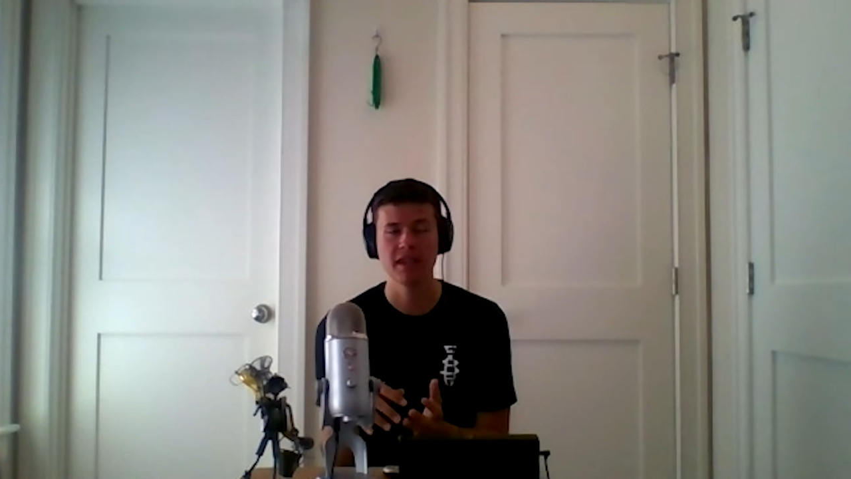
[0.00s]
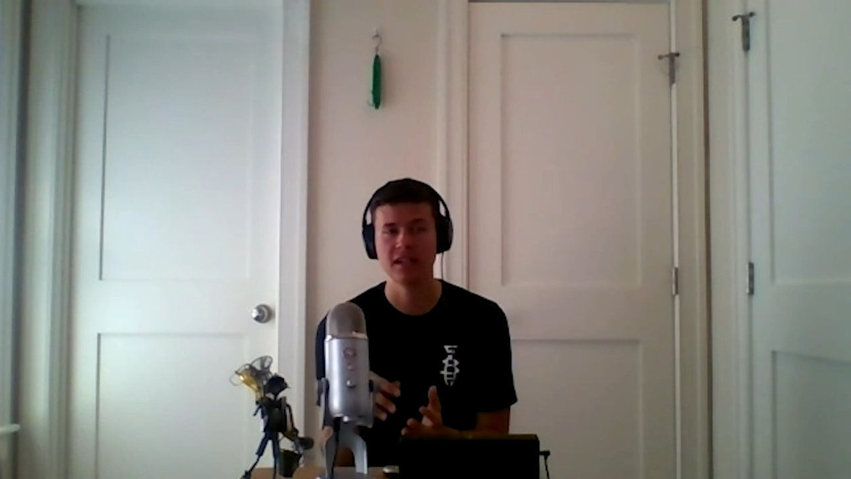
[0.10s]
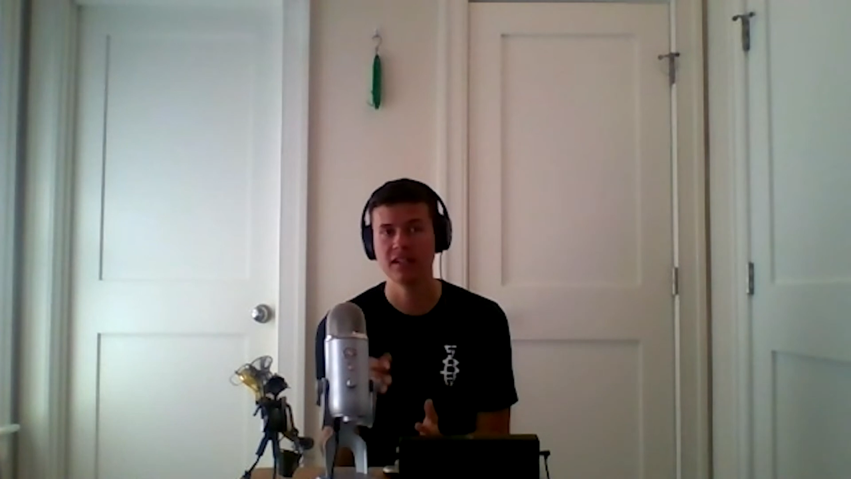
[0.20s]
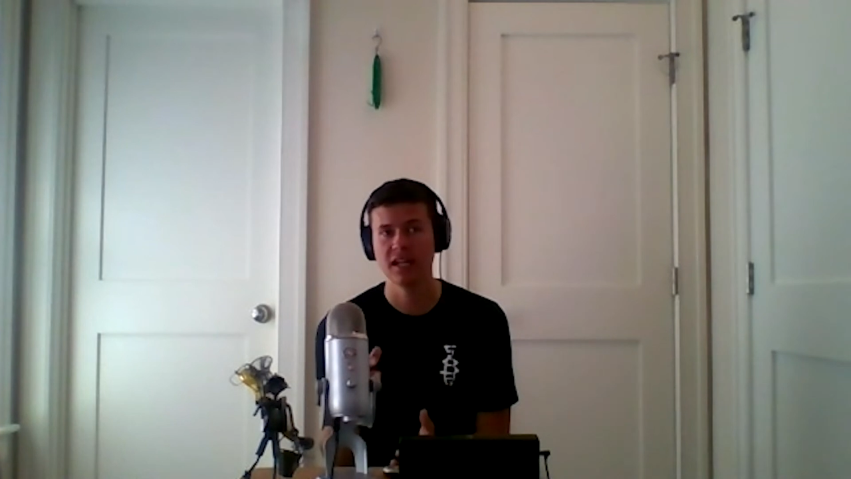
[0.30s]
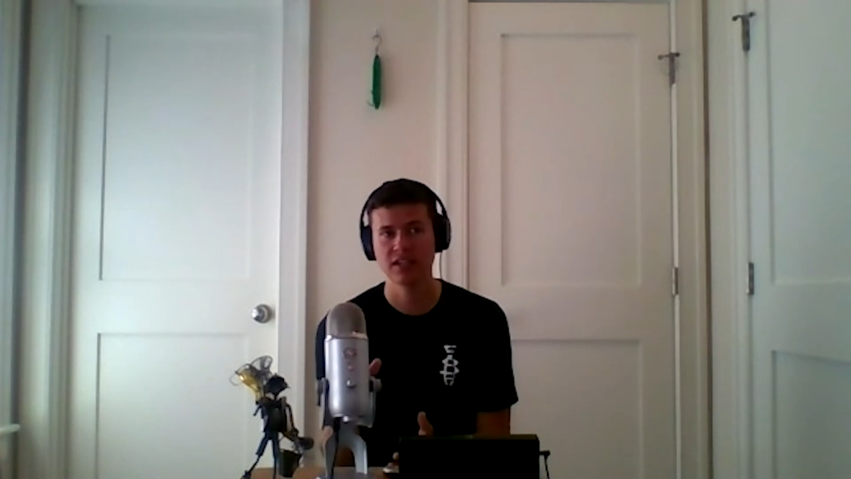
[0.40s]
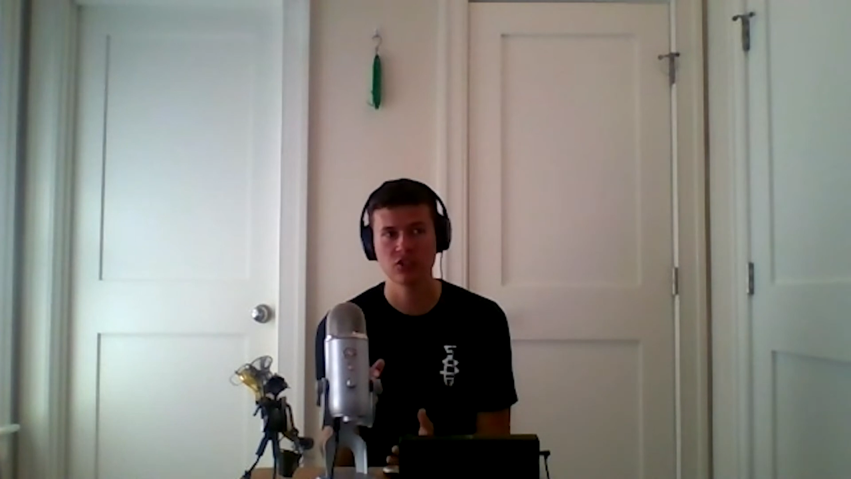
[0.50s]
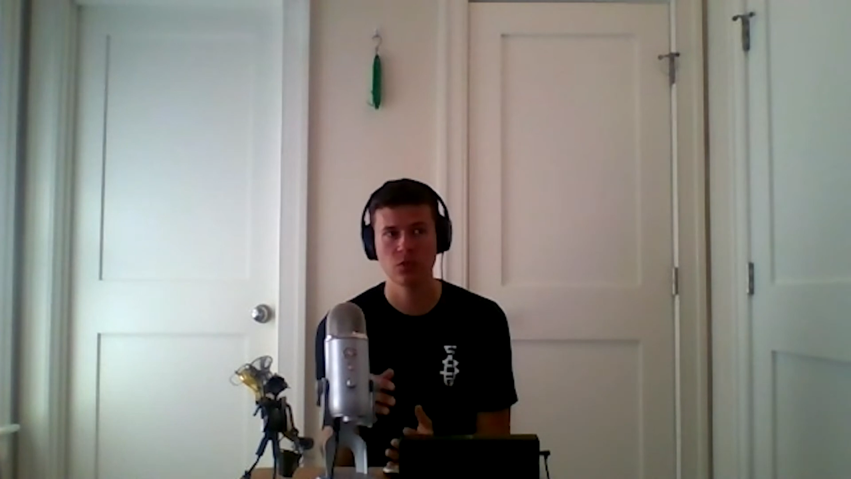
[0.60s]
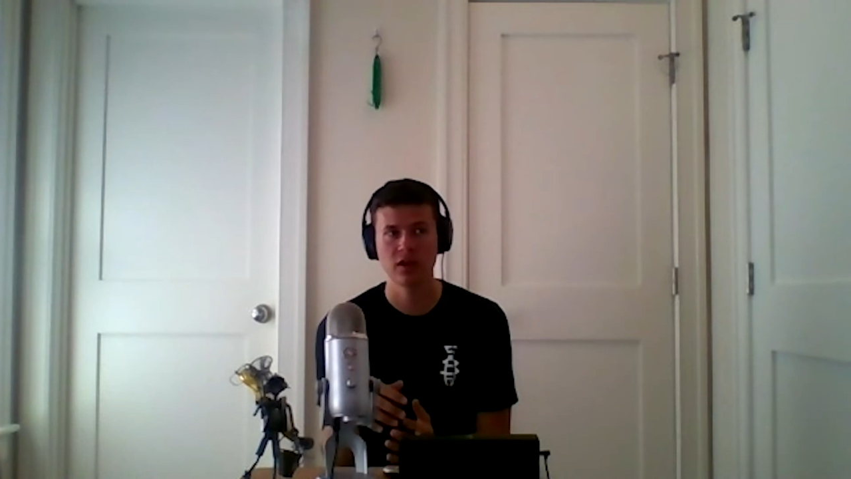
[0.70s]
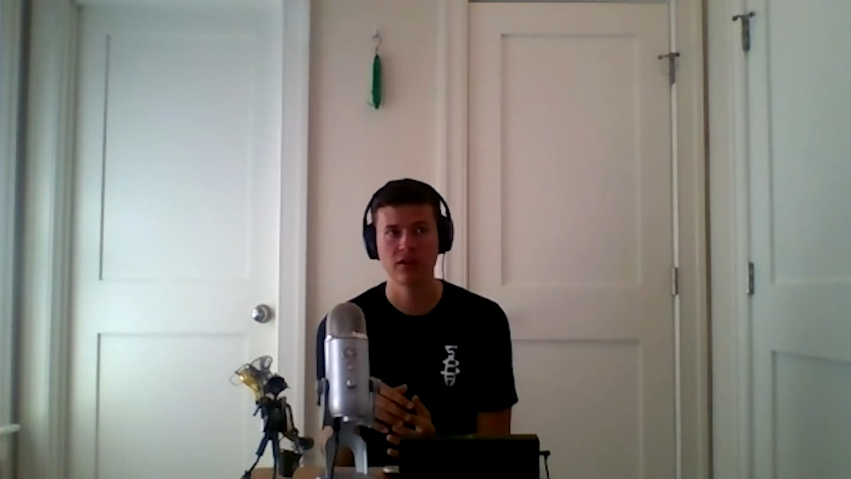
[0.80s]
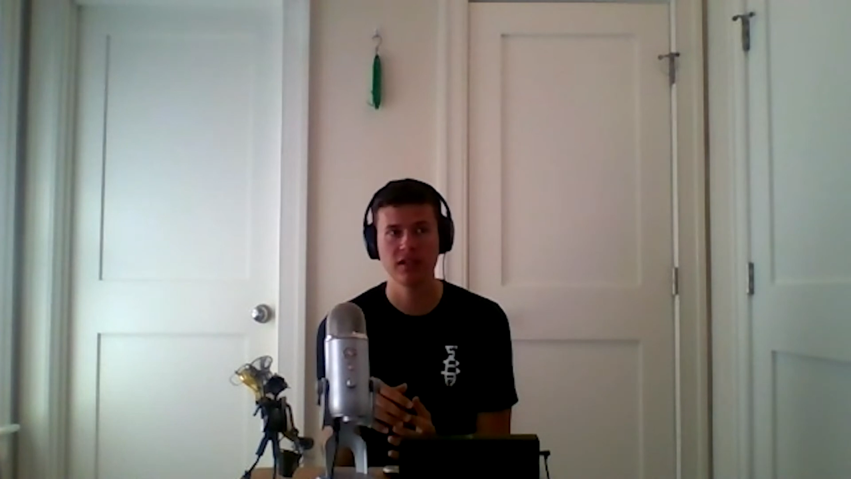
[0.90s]
in an
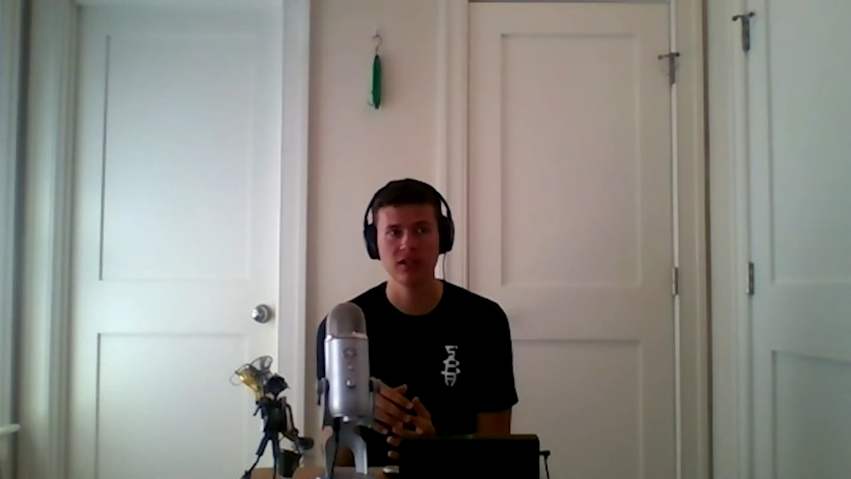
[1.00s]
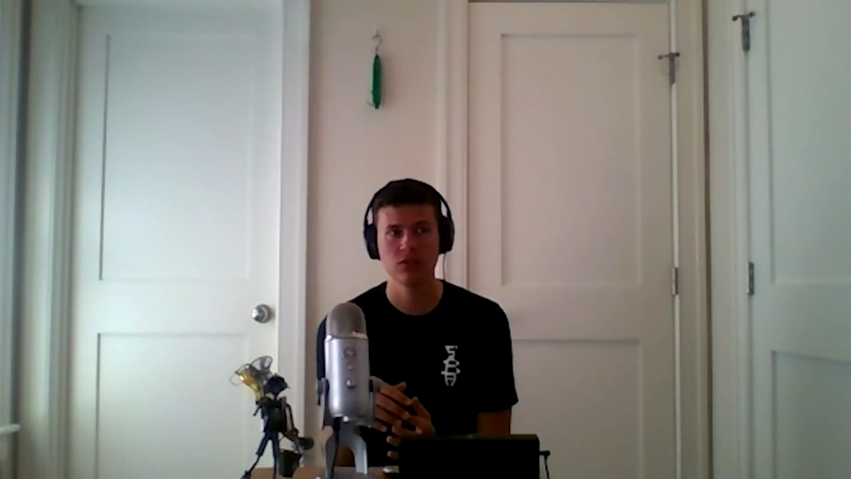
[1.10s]
estuary